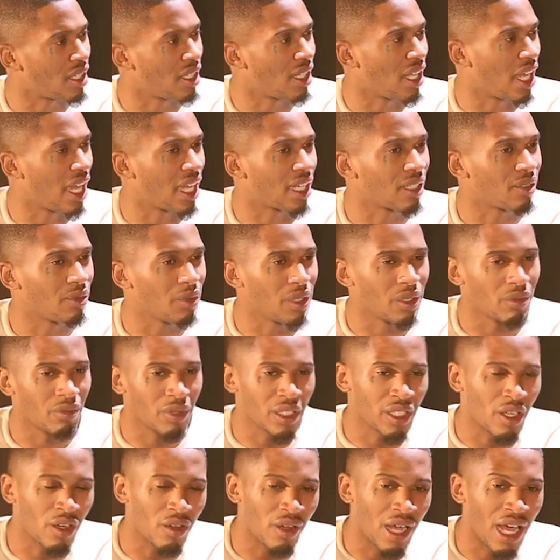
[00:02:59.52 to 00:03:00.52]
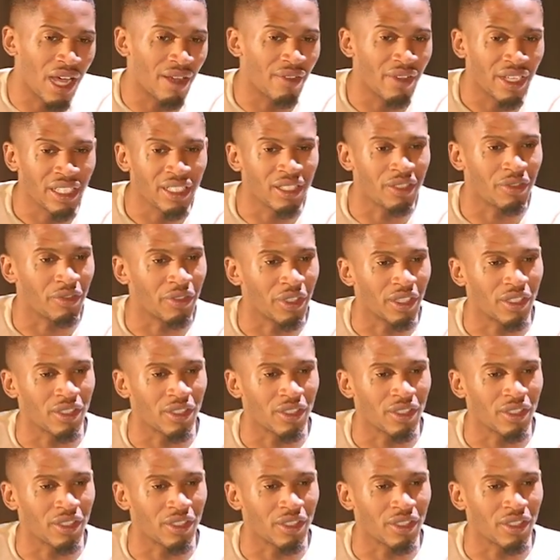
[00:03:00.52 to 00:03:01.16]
Like we don't have anything,